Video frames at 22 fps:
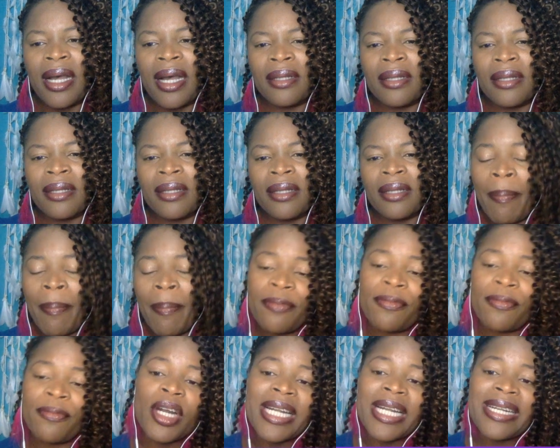topic
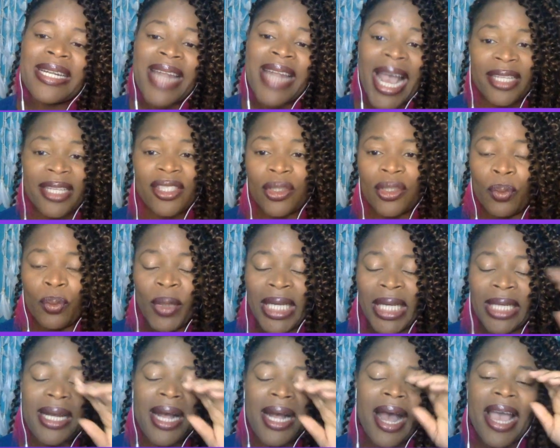for next
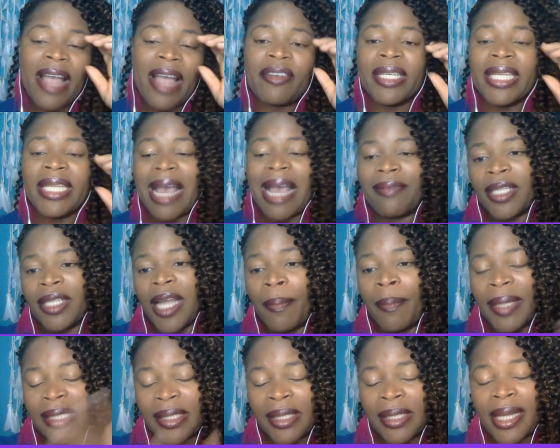week. I already have a
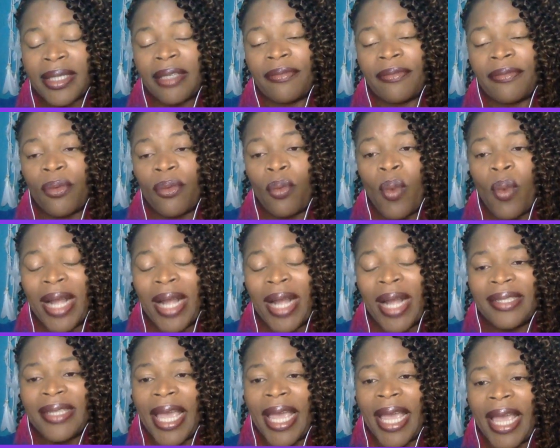topic selected for
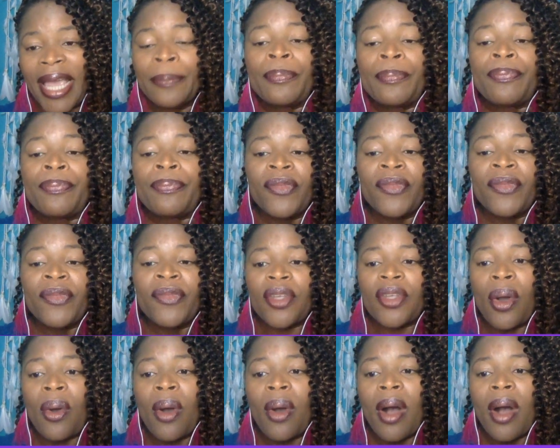Wednesday.
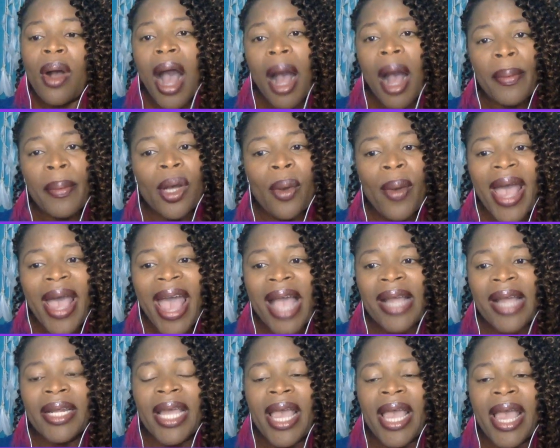So I will go
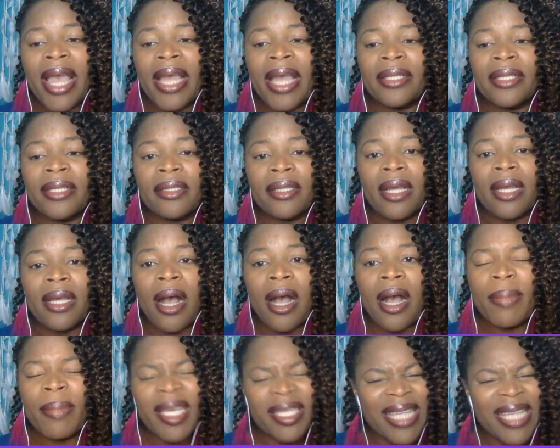ahead and,
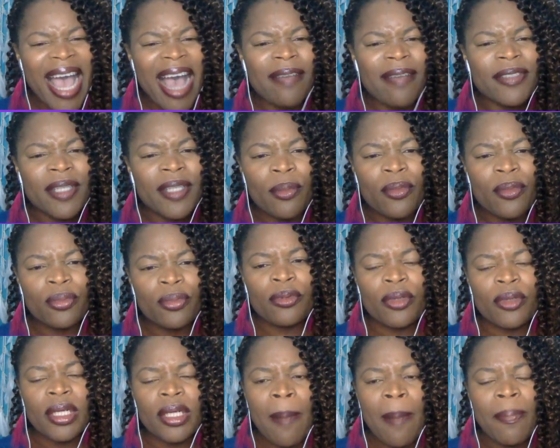because I have some
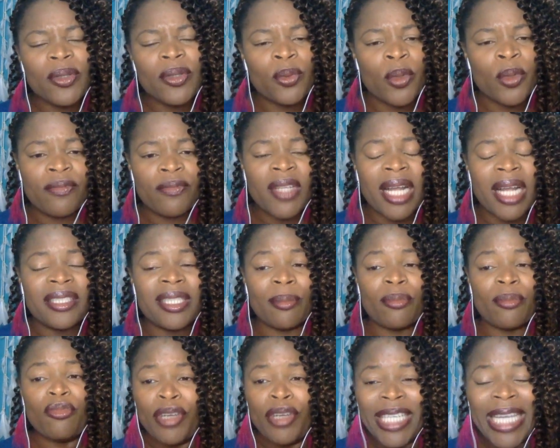couples who have done
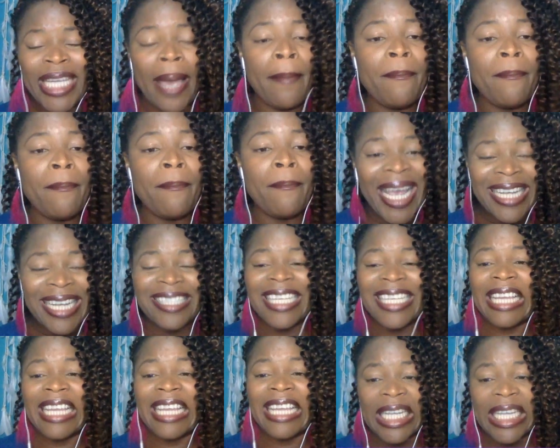some really
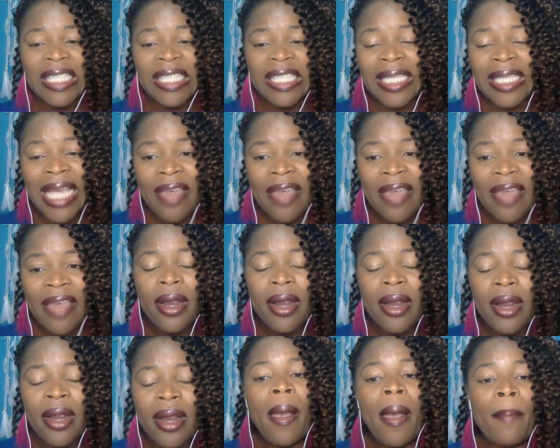amazing things together
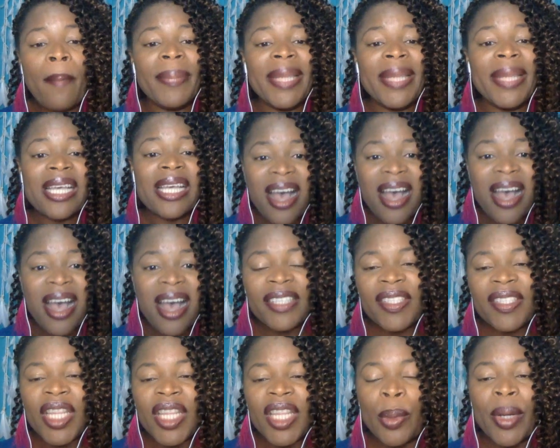
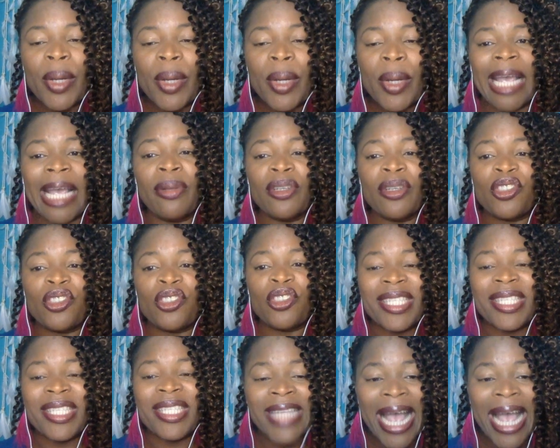because they were able to
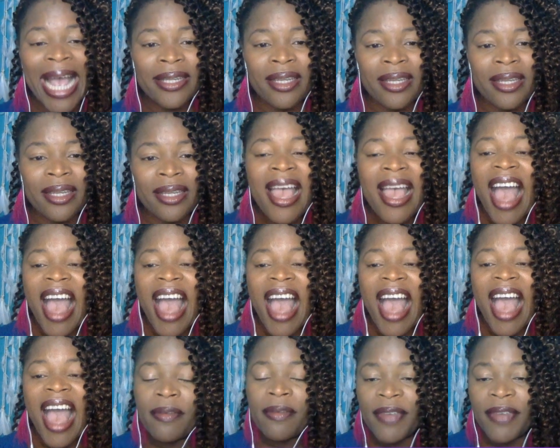
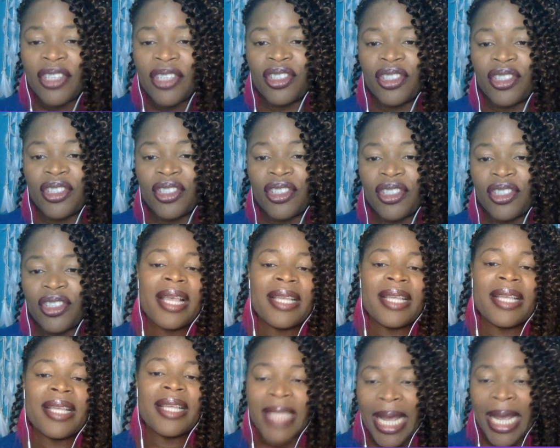have a vision,
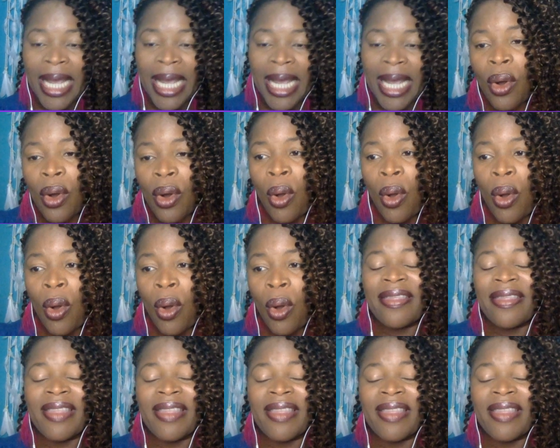set a goal, and then